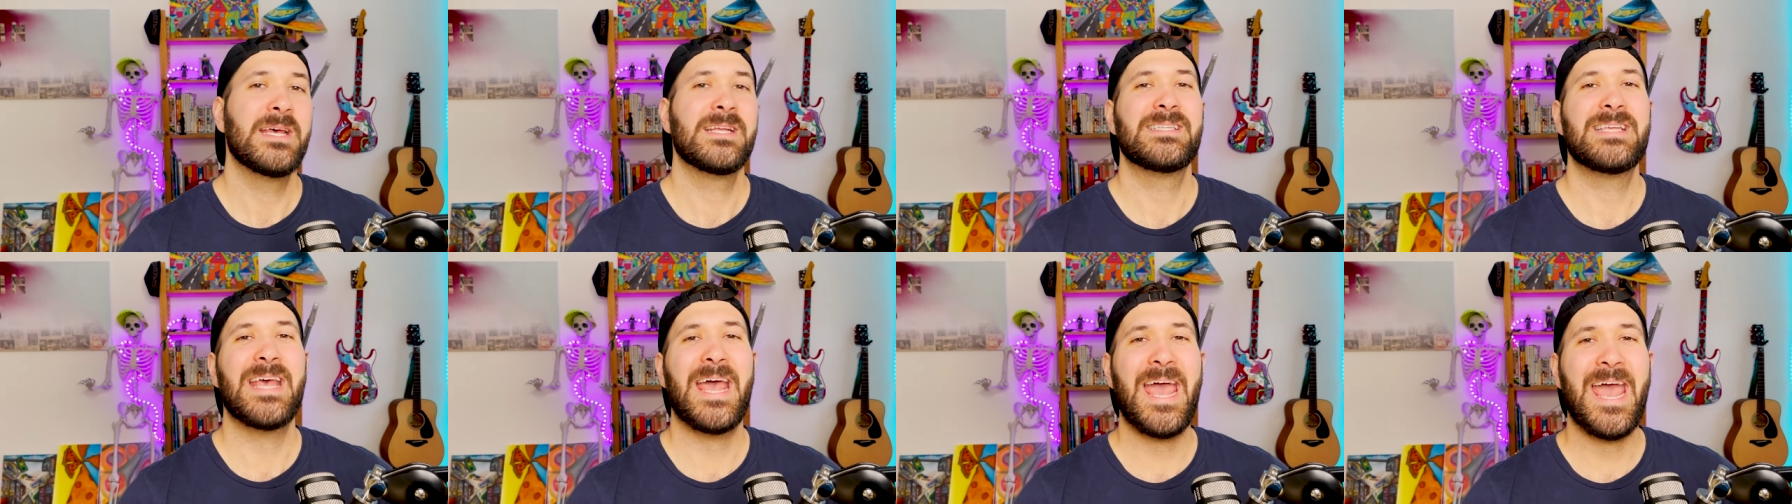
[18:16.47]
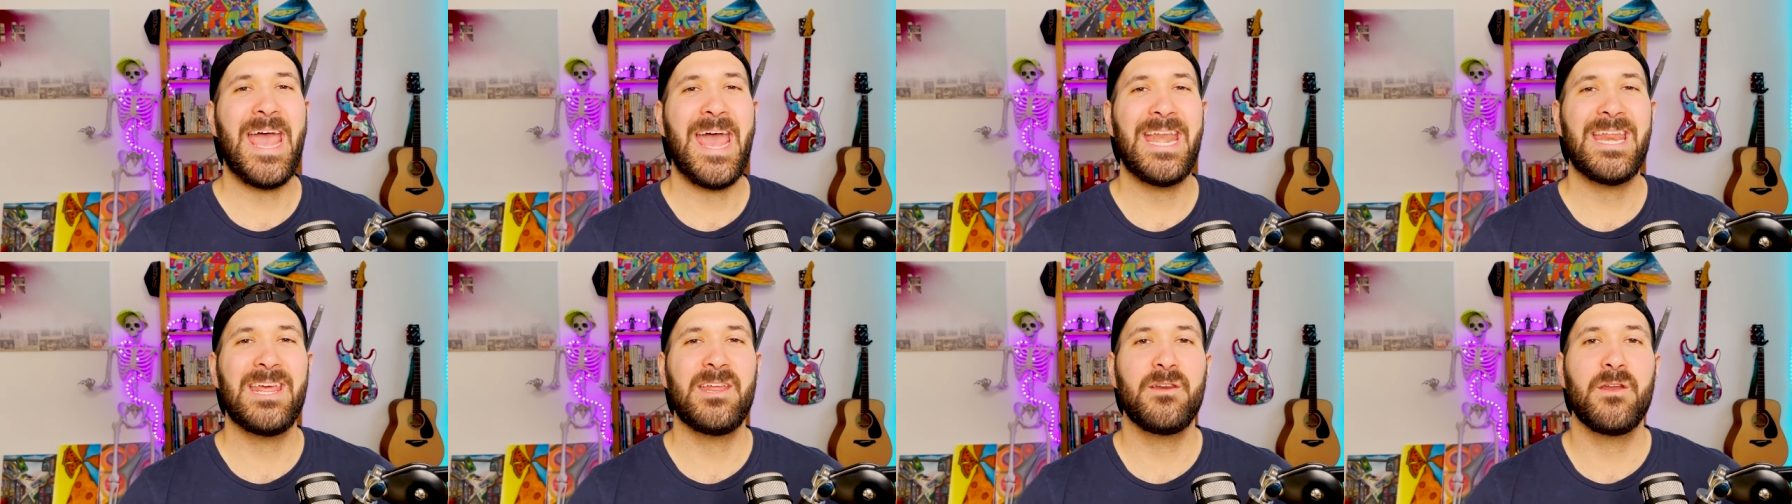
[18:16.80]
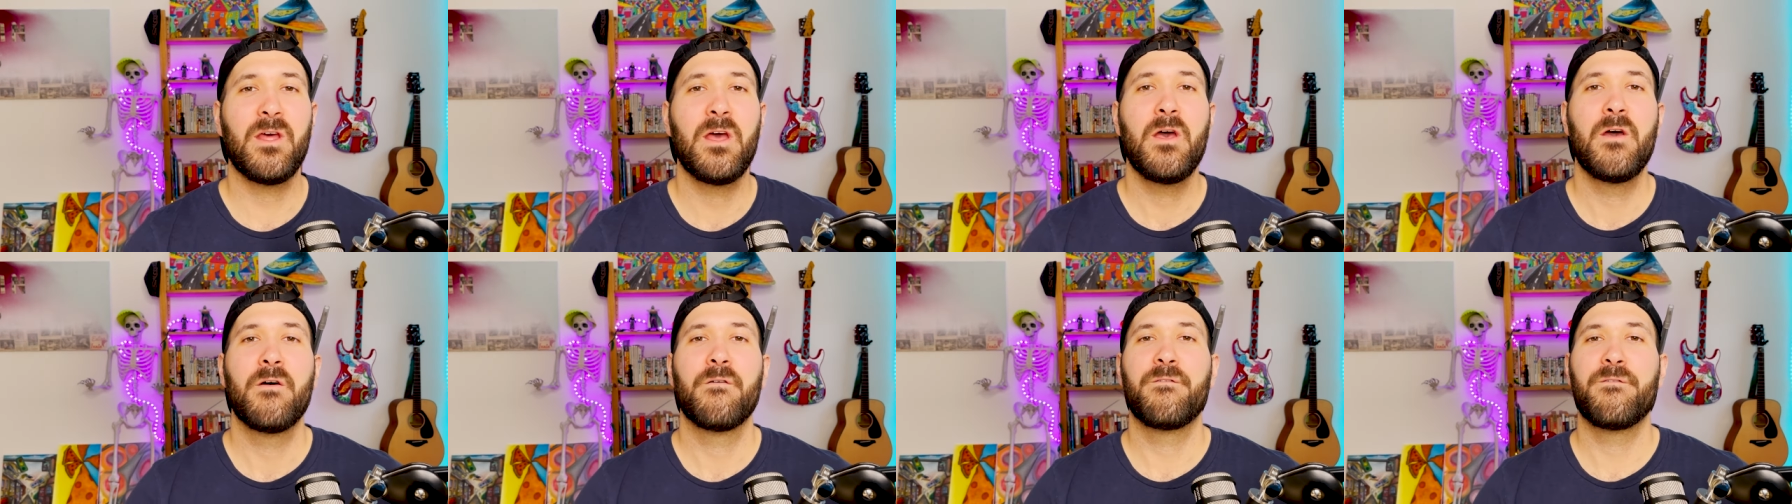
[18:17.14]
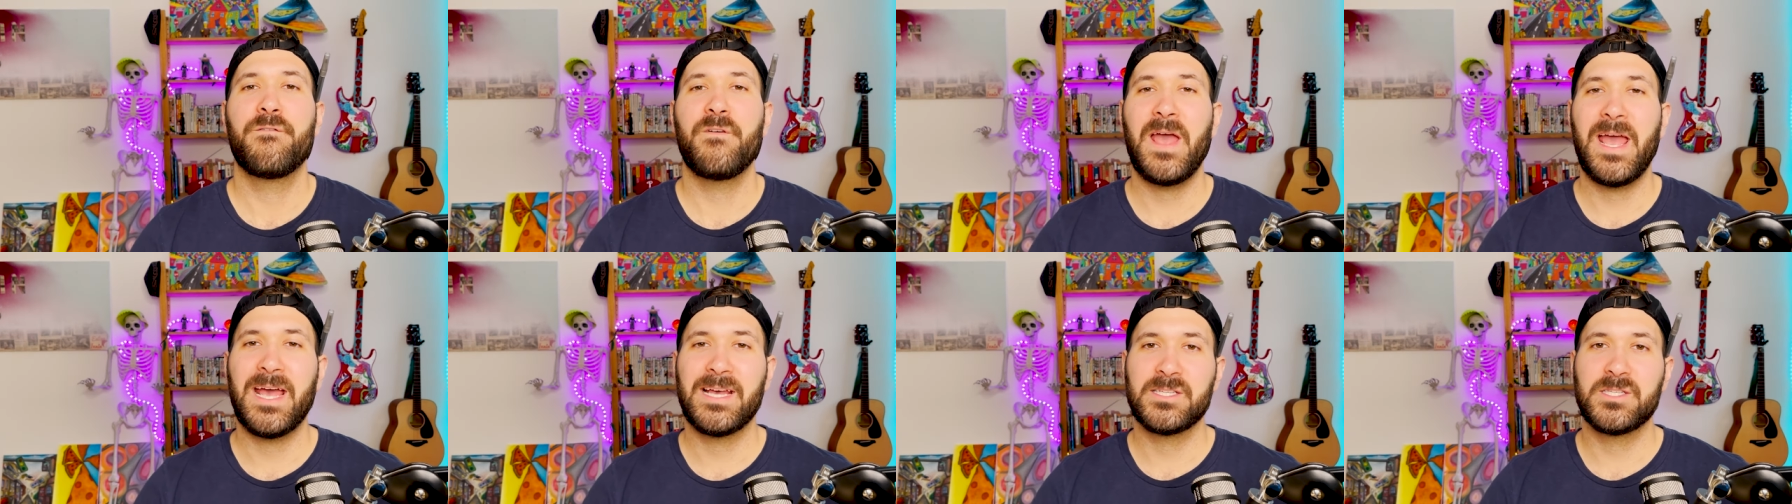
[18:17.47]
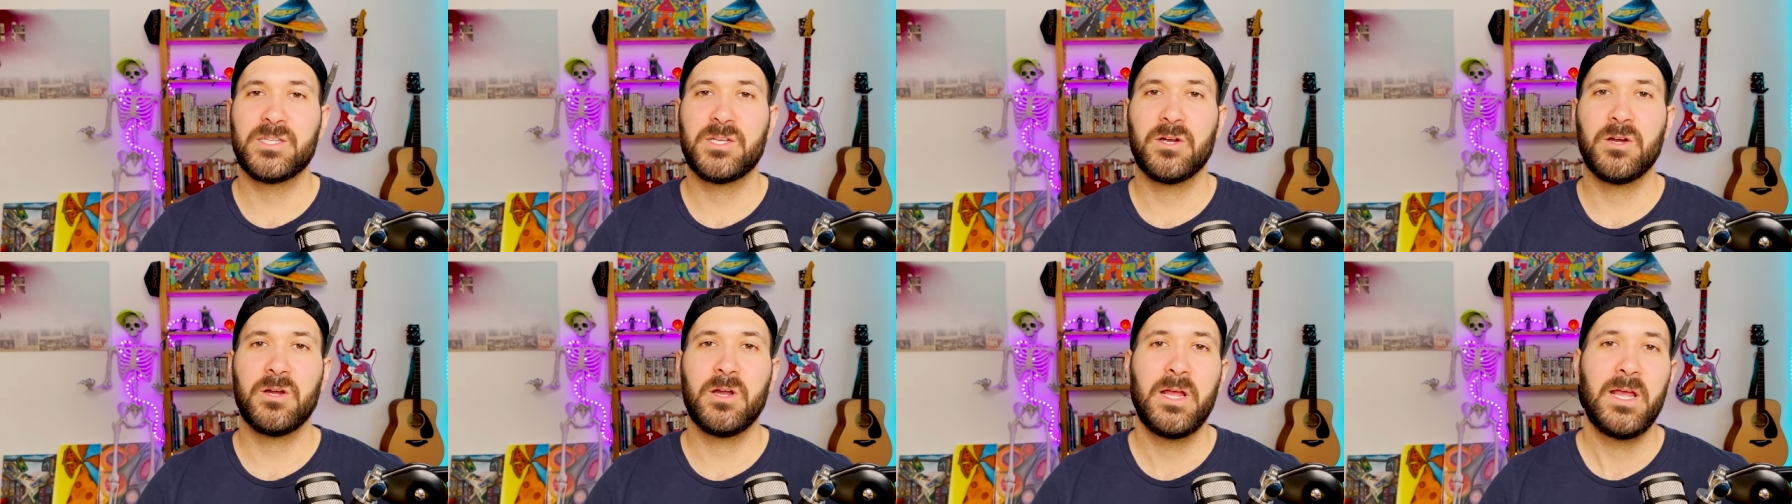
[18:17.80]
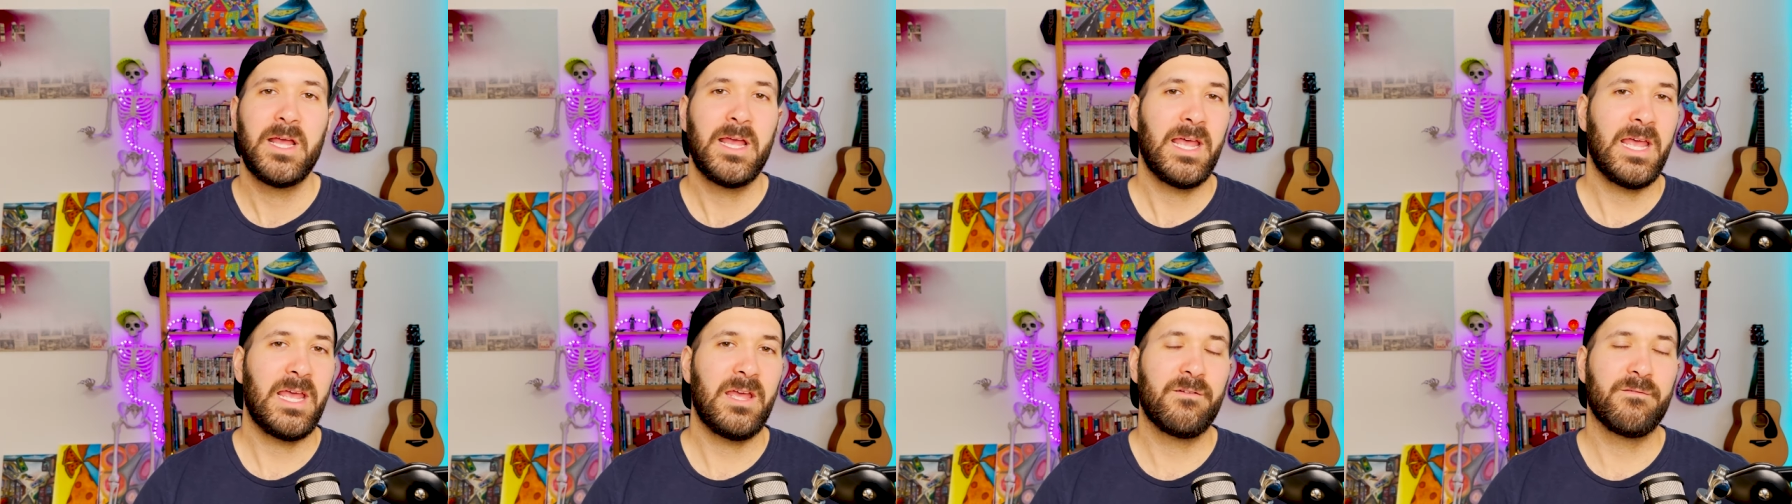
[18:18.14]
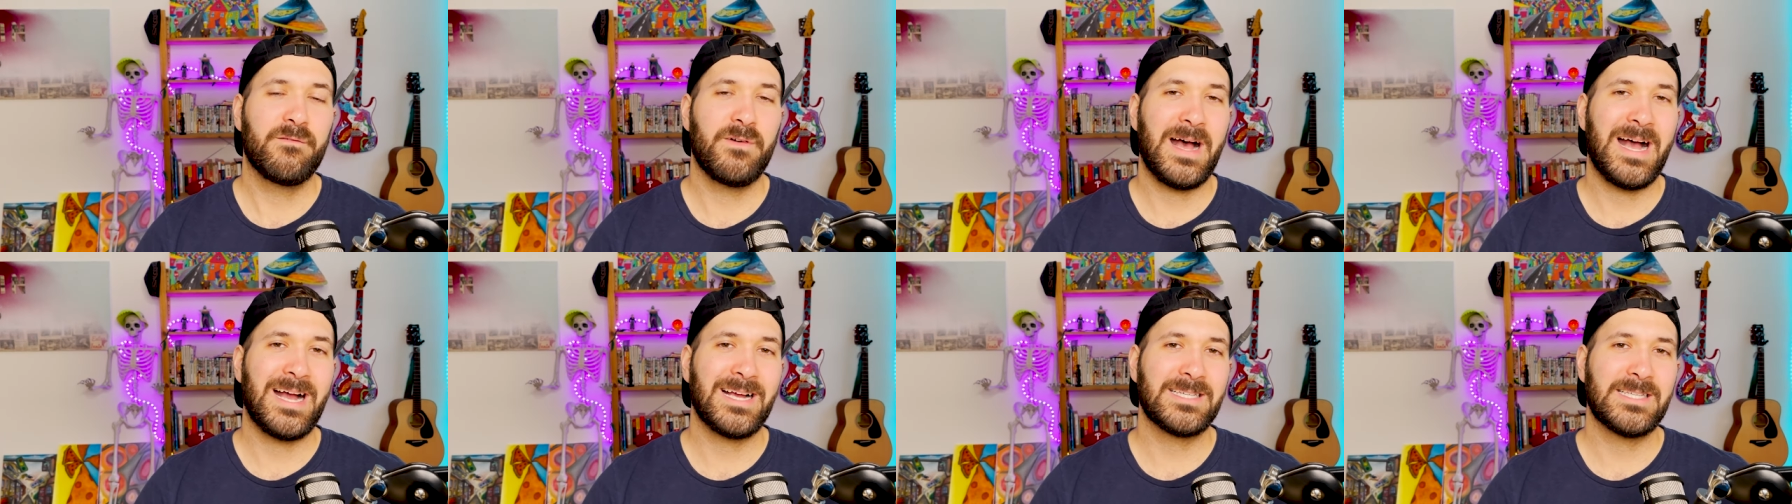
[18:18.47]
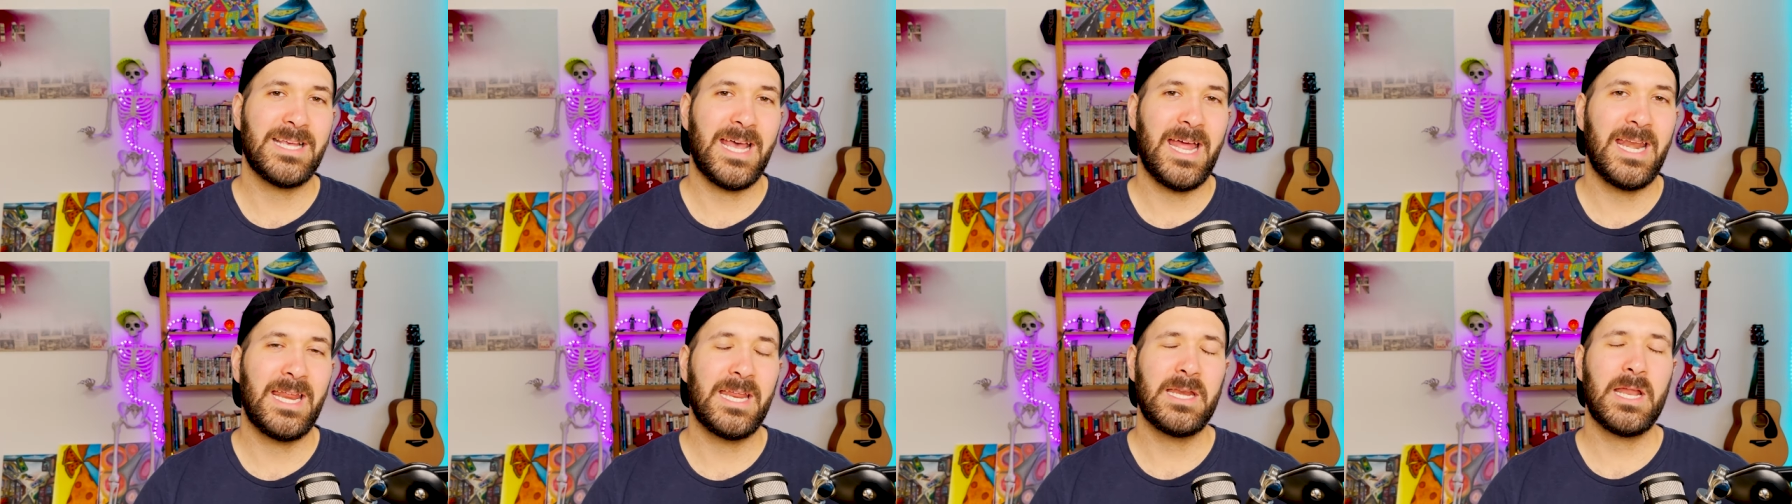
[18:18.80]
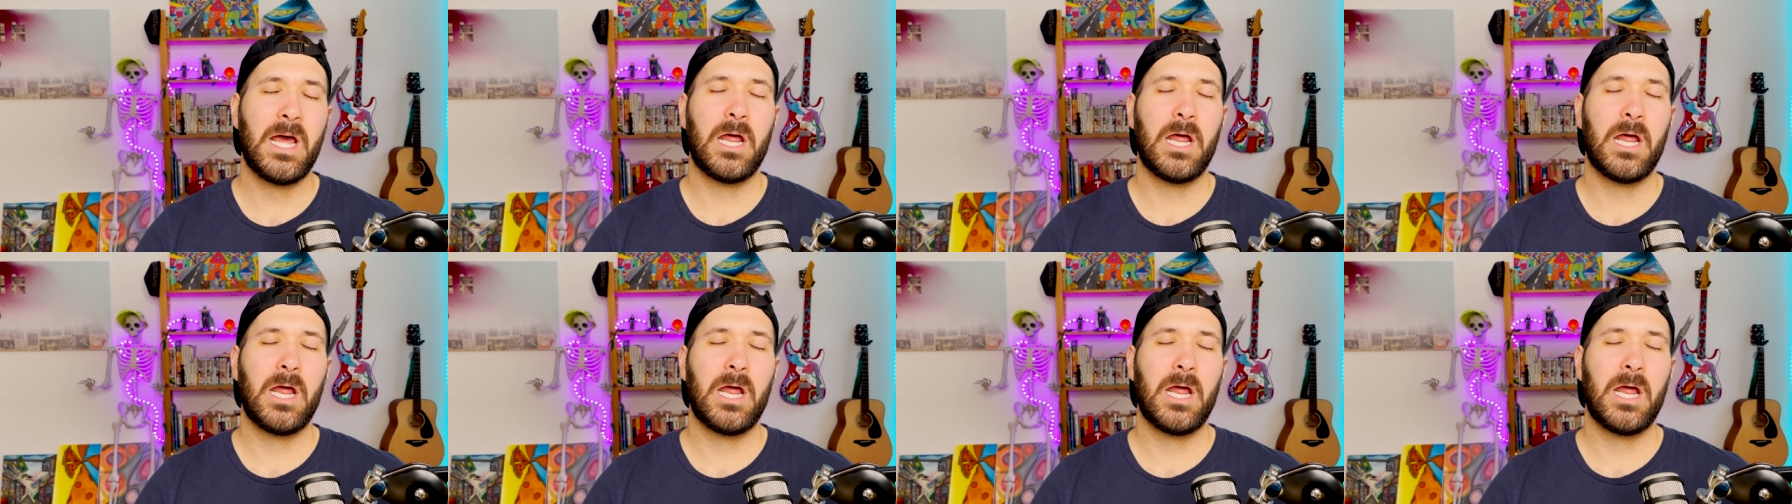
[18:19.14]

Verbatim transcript: to edit faster in VoxEdit.